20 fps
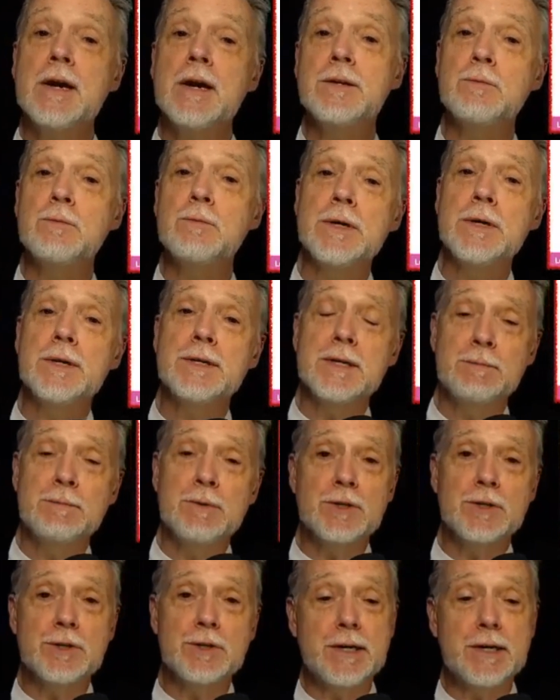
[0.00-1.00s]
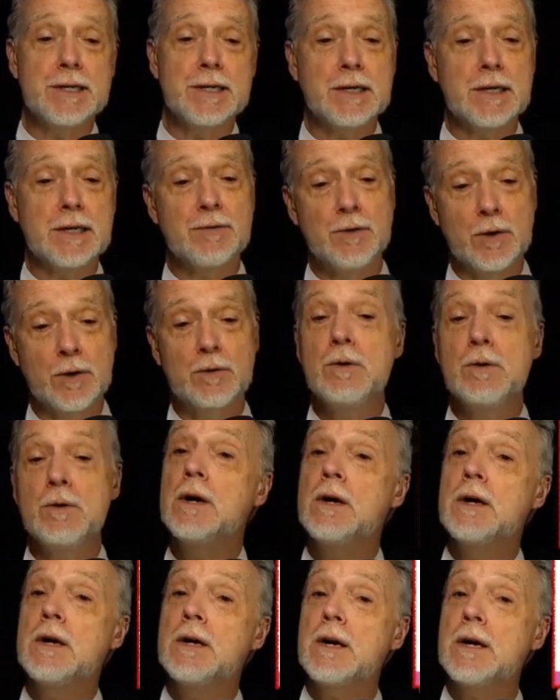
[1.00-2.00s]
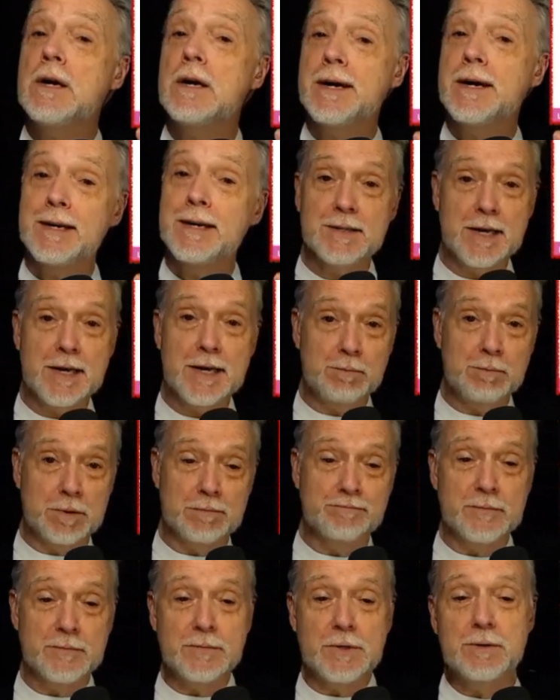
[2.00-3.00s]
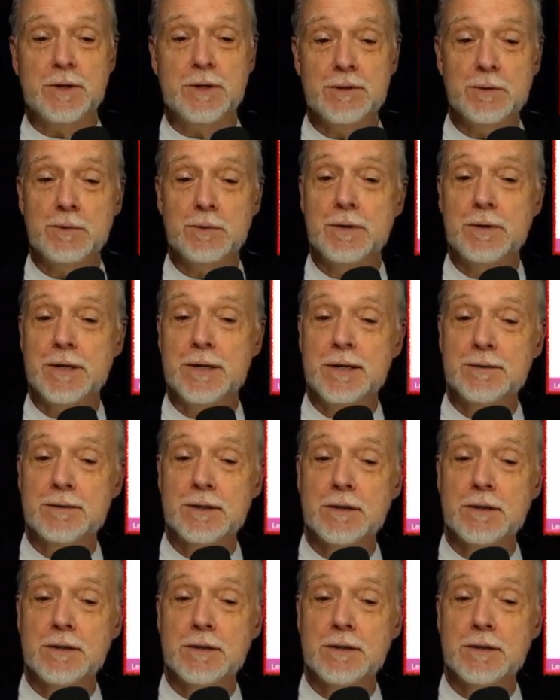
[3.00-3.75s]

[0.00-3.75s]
I did want to demonstrate, though, uh, an example. So here's one right now.